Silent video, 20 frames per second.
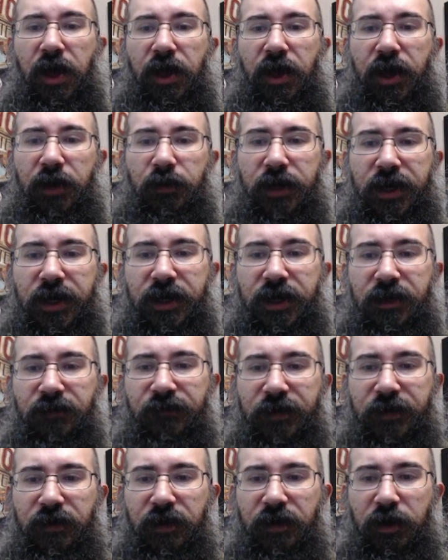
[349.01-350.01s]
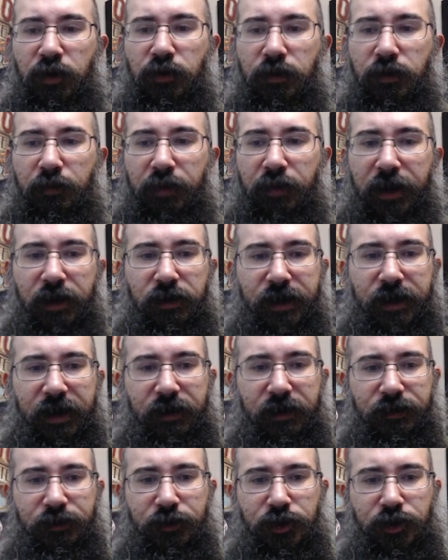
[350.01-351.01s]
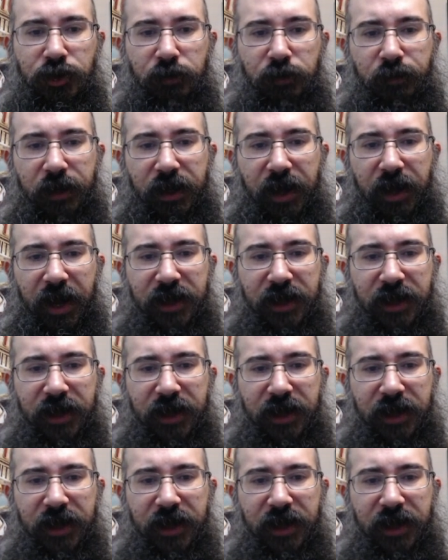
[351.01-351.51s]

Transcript: and we needed to figure out who the player character should be.